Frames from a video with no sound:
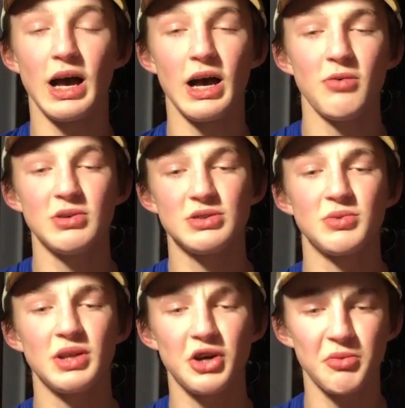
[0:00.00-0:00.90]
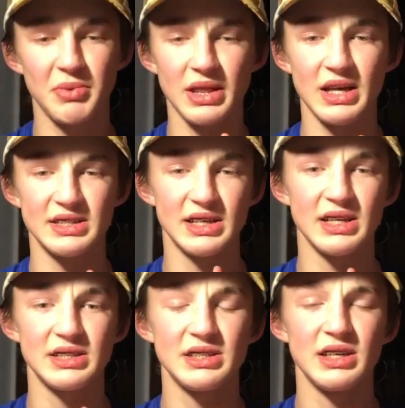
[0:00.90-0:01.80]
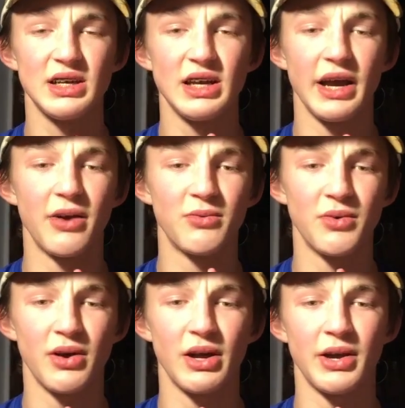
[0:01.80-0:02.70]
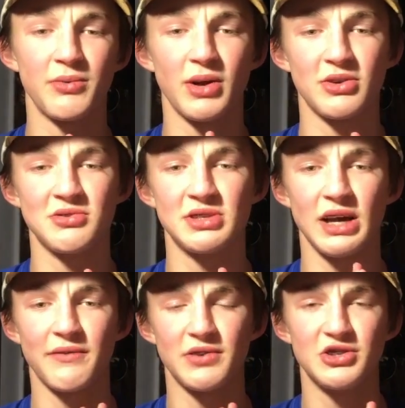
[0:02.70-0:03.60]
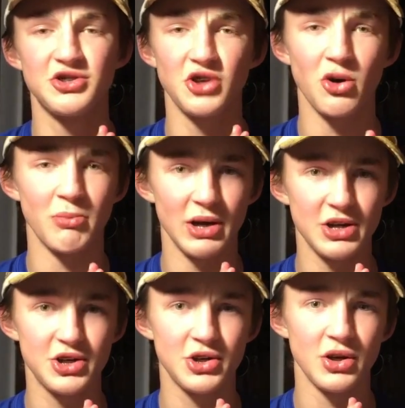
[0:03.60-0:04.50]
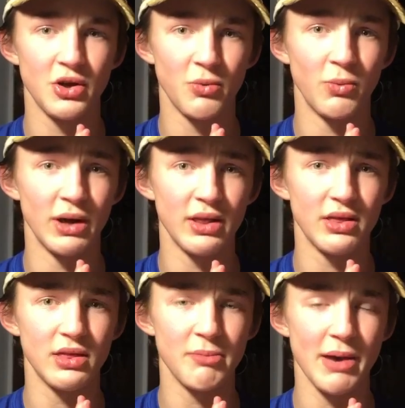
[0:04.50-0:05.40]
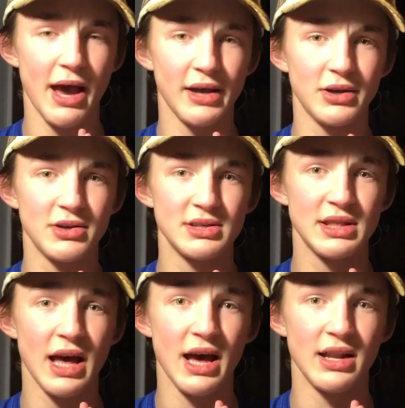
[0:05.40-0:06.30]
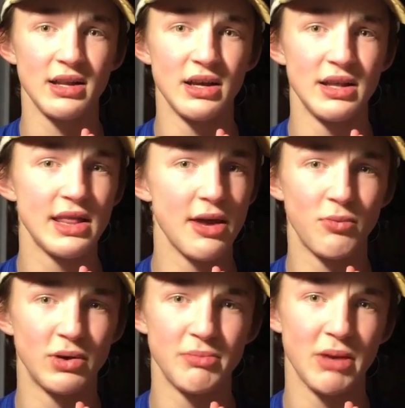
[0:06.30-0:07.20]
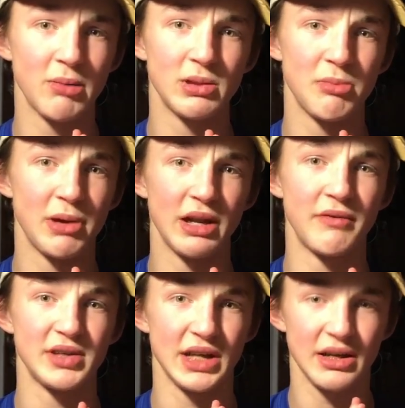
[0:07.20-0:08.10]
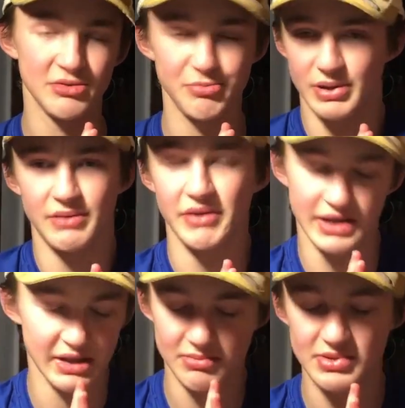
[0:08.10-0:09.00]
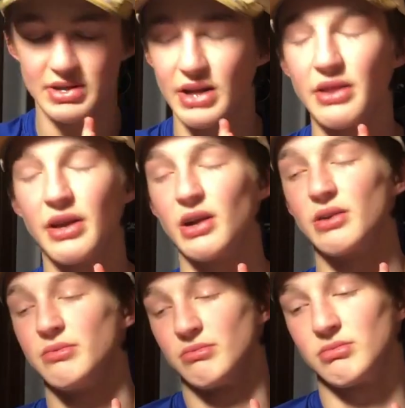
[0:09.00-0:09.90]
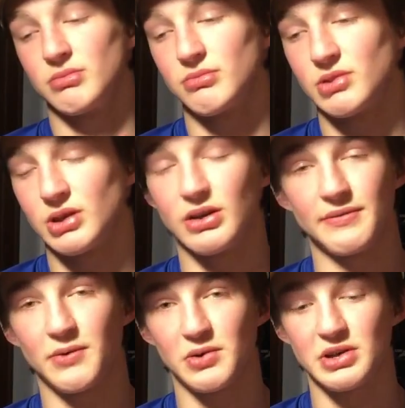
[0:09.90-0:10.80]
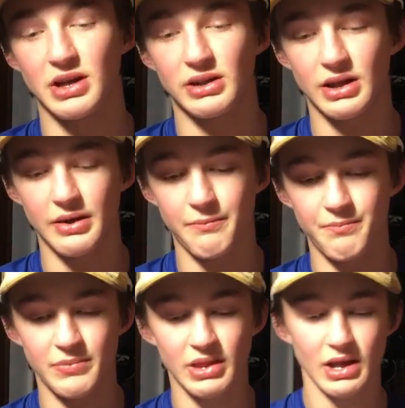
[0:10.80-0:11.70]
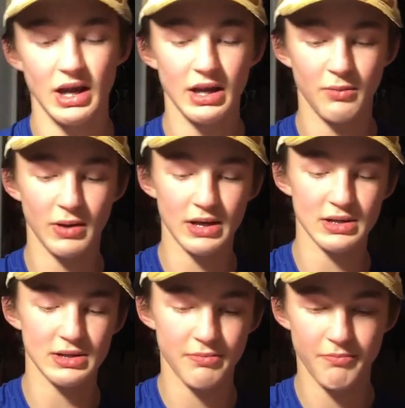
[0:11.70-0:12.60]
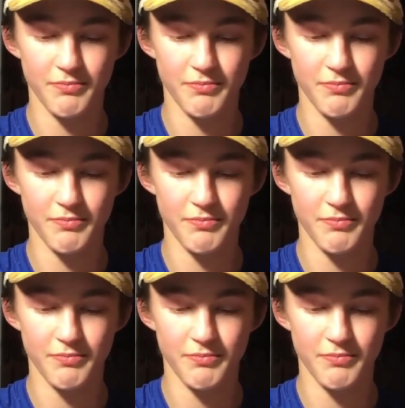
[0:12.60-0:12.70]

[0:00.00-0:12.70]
I was really hoping that since Aaron Rodgers signed for so much with the Packers that they wouldn't be able to pay Davante Adams, but Davante Adams stayed there, unfortunately. Anyways,